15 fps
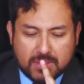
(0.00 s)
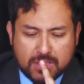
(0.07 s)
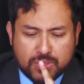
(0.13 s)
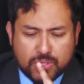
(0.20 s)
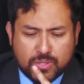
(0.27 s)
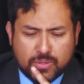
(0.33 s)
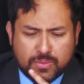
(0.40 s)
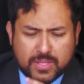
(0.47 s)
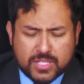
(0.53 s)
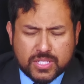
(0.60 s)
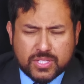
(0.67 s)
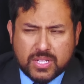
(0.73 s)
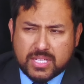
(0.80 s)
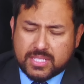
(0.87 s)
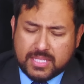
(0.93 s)
So this
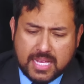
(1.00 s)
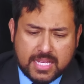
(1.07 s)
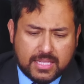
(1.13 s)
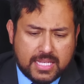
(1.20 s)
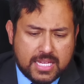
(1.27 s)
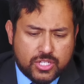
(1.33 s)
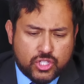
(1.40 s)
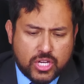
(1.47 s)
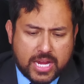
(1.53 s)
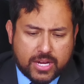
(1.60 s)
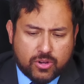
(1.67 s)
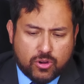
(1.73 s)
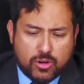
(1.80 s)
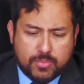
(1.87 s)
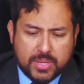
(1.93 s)
is uh, Stan Lee and
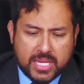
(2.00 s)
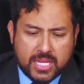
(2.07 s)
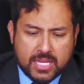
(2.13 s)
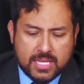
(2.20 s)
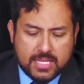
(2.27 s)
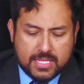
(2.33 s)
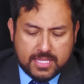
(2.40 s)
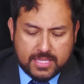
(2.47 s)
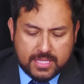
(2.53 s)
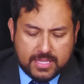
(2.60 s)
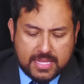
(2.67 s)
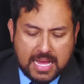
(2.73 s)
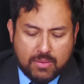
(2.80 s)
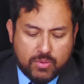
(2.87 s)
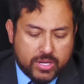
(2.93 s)
Jack Kirby.
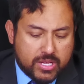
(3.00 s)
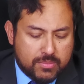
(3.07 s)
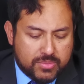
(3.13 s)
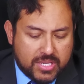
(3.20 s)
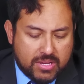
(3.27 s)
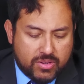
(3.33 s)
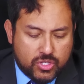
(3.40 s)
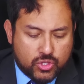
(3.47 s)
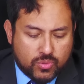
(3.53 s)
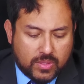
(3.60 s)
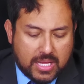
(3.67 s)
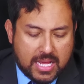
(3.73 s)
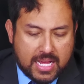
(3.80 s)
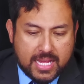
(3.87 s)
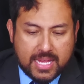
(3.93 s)
That one comes out in
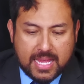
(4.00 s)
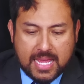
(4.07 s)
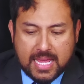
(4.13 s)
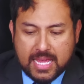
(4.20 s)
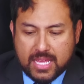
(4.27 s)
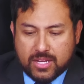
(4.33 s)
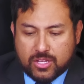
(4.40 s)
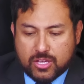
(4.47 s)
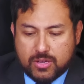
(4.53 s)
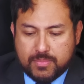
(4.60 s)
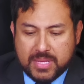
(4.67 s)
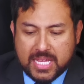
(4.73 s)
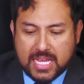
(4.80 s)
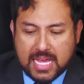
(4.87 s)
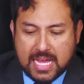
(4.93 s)
July and
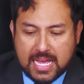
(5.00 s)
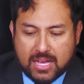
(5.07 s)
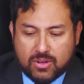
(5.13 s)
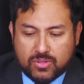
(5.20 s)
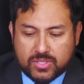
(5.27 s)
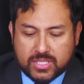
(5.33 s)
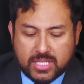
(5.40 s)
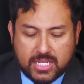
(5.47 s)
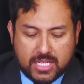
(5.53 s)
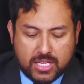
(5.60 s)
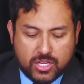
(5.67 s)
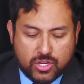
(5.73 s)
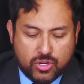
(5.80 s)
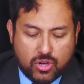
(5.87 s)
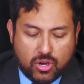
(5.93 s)
coming out
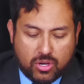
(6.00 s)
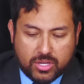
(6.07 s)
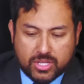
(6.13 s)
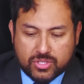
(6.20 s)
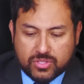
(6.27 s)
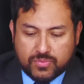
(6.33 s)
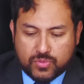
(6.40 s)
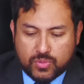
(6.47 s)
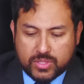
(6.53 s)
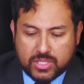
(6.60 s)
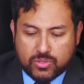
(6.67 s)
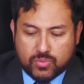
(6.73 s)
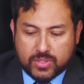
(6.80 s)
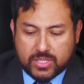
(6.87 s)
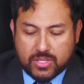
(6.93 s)
in August of
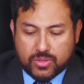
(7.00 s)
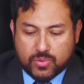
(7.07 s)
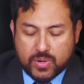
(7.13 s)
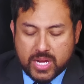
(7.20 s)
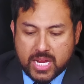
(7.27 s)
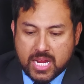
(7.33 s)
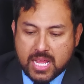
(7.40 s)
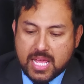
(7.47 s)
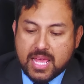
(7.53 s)
2023.